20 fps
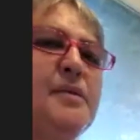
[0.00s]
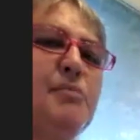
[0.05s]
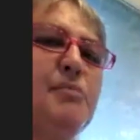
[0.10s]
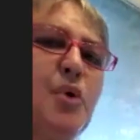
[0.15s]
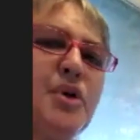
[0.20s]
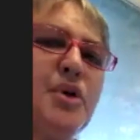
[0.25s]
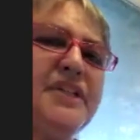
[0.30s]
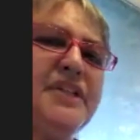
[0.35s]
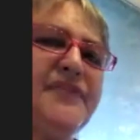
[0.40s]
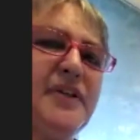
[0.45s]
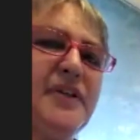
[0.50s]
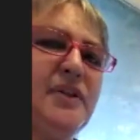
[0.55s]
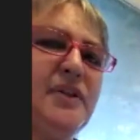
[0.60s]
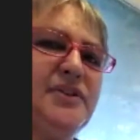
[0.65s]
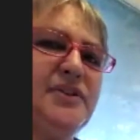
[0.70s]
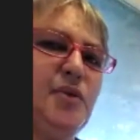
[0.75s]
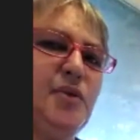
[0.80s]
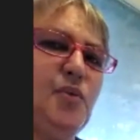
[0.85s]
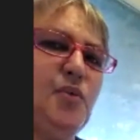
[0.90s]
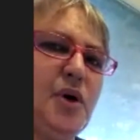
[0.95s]
difficult to
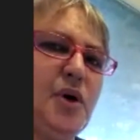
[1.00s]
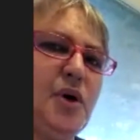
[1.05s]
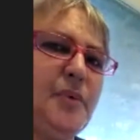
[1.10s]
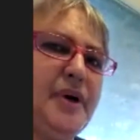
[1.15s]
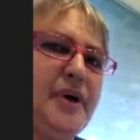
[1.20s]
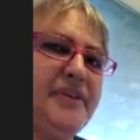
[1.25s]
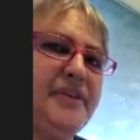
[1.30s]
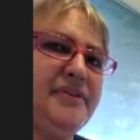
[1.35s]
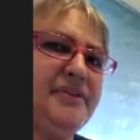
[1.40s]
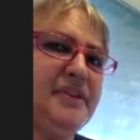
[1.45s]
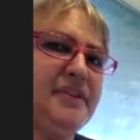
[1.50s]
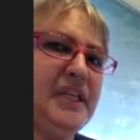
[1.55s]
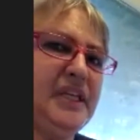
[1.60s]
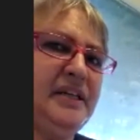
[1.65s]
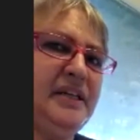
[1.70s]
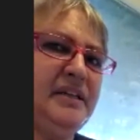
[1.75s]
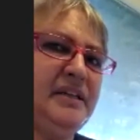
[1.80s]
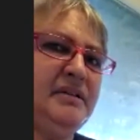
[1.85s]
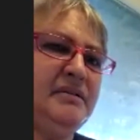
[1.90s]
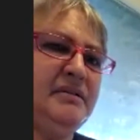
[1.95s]
work with
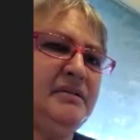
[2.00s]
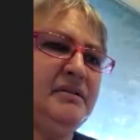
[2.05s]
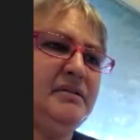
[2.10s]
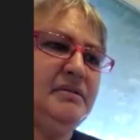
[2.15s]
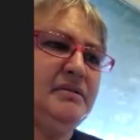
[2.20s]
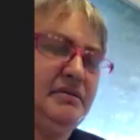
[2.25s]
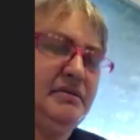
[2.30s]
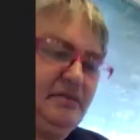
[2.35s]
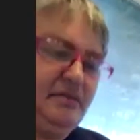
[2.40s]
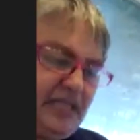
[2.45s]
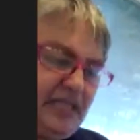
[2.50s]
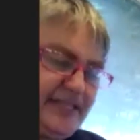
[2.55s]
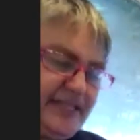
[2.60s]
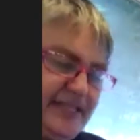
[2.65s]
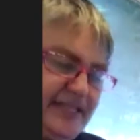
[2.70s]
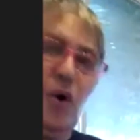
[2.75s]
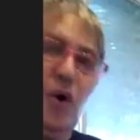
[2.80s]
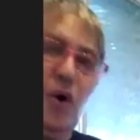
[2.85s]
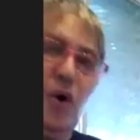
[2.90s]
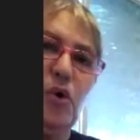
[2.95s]
as a
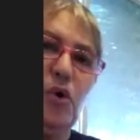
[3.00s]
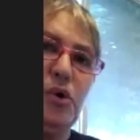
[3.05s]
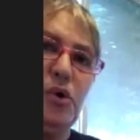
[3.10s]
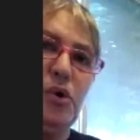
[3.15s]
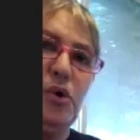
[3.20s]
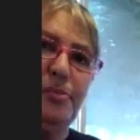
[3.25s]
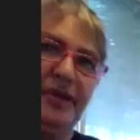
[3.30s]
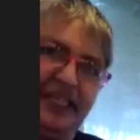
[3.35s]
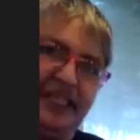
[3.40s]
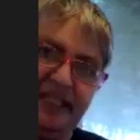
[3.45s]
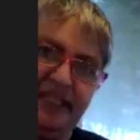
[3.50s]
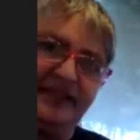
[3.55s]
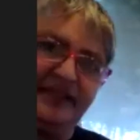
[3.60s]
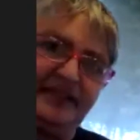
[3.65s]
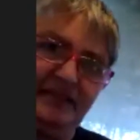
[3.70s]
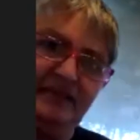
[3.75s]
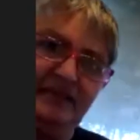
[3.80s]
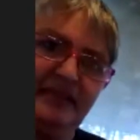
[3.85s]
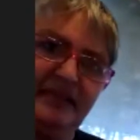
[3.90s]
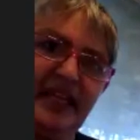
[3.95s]
whole piece. They
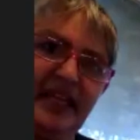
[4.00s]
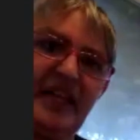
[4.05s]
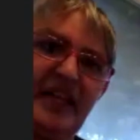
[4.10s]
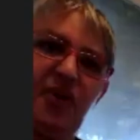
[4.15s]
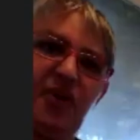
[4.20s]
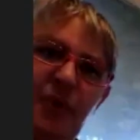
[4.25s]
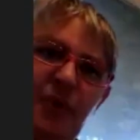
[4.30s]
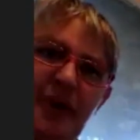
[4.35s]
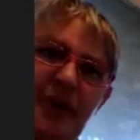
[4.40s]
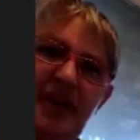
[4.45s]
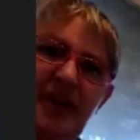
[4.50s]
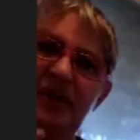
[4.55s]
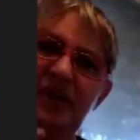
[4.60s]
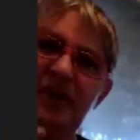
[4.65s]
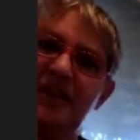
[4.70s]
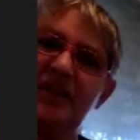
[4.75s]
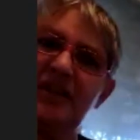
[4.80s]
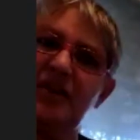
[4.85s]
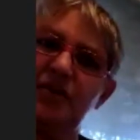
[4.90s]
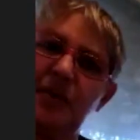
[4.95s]
crinkle and
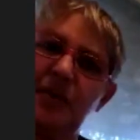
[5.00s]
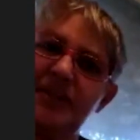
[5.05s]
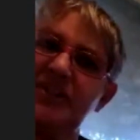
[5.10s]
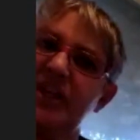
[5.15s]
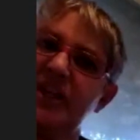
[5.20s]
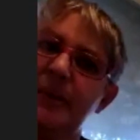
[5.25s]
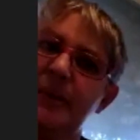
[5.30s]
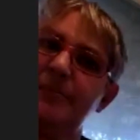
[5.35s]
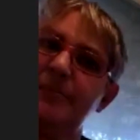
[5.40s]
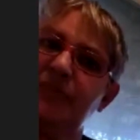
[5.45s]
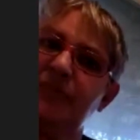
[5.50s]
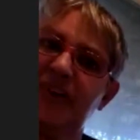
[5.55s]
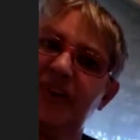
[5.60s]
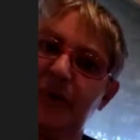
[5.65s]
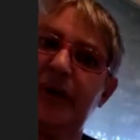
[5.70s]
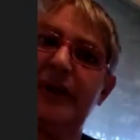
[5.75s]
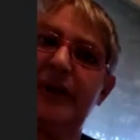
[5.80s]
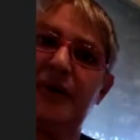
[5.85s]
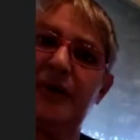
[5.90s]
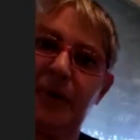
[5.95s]
crunch up very
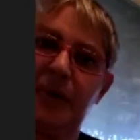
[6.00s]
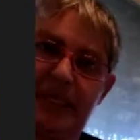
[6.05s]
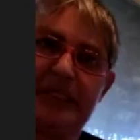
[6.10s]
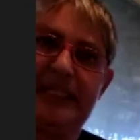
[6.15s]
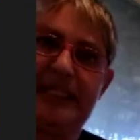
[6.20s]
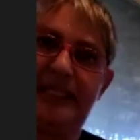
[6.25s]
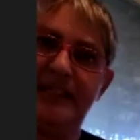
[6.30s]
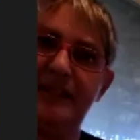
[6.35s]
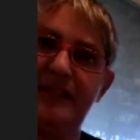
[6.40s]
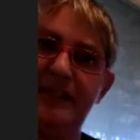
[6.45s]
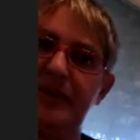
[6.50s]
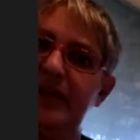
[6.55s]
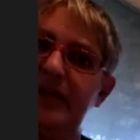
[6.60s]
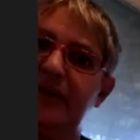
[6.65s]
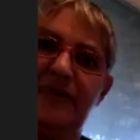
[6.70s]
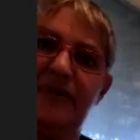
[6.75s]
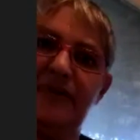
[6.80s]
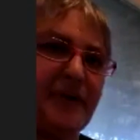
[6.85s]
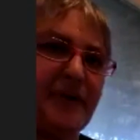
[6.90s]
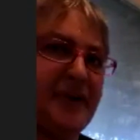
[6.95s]
quickly, so they're
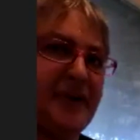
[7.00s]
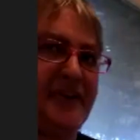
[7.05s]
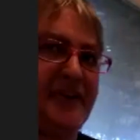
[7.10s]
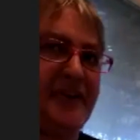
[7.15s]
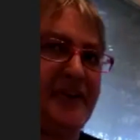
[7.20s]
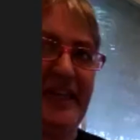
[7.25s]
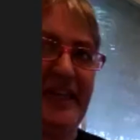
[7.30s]
very thin,